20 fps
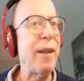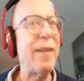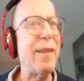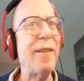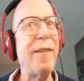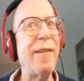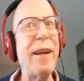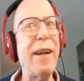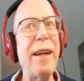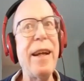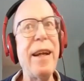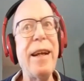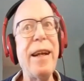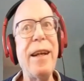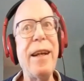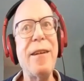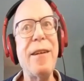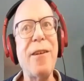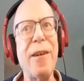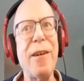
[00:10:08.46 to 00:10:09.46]
all right?
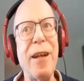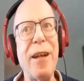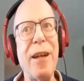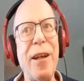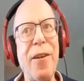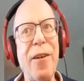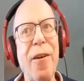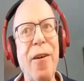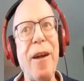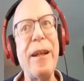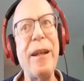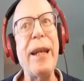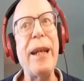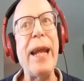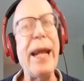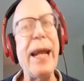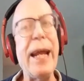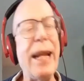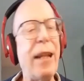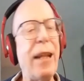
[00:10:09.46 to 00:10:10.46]
It's got a
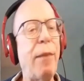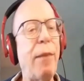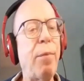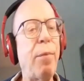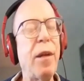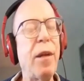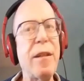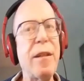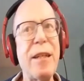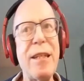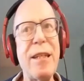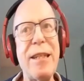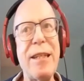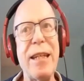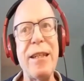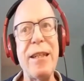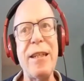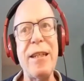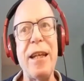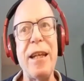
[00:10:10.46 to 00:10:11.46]
dotted 8th plus a
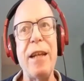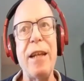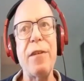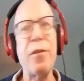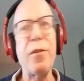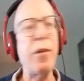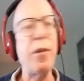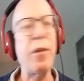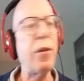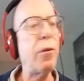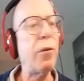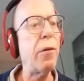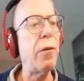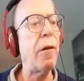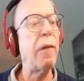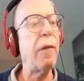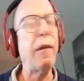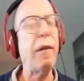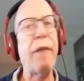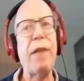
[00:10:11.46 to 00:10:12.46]
16th. So you do
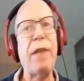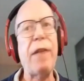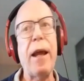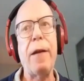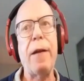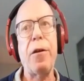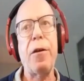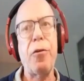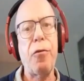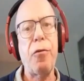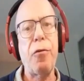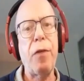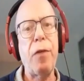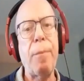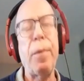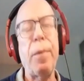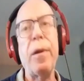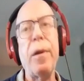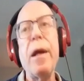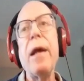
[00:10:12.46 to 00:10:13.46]
your left hand
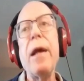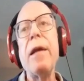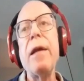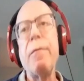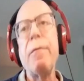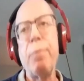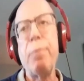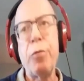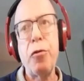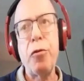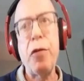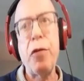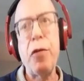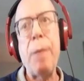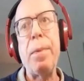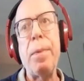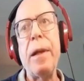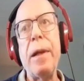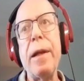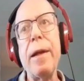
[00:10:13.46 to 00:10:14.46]
triplet,
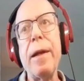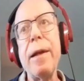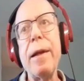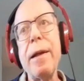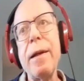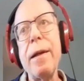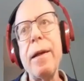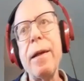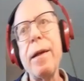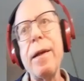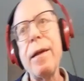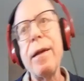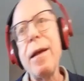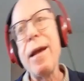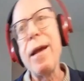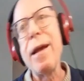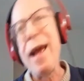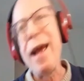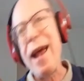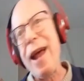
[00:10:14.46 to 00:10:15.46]

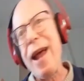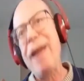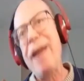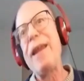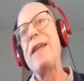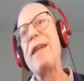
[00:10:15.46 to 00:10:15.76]
and then